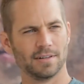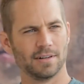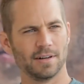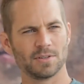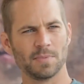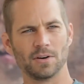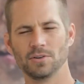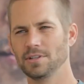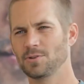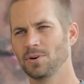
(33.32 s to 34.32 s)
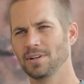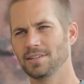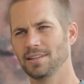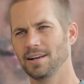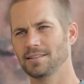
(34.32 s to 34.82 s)
And I was in my early
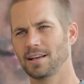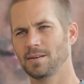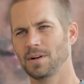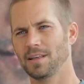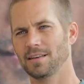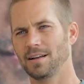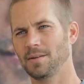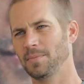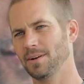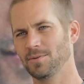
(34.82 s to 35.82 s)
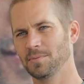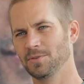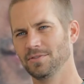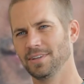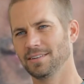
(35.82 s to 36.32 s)
20s at that time, and I thought I'd make one
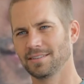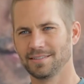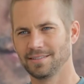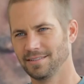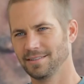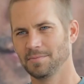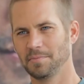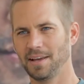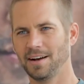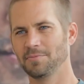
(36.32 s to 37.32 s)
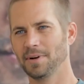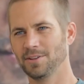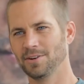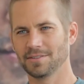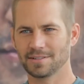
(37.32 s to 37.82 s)
movie and pay off my
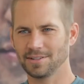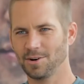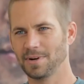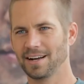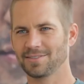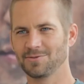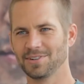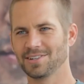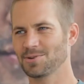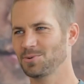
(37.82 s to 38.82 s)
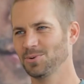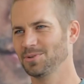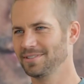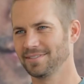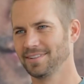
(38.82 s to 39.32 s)
loans and go back and finish
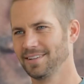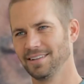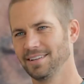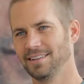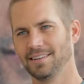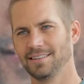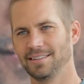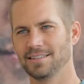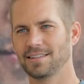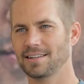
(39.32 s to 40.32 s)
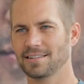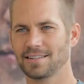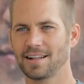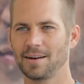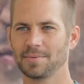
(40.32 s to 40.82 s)
school, and it just hasn't
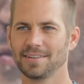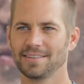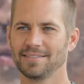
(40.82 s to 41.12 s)
stopped.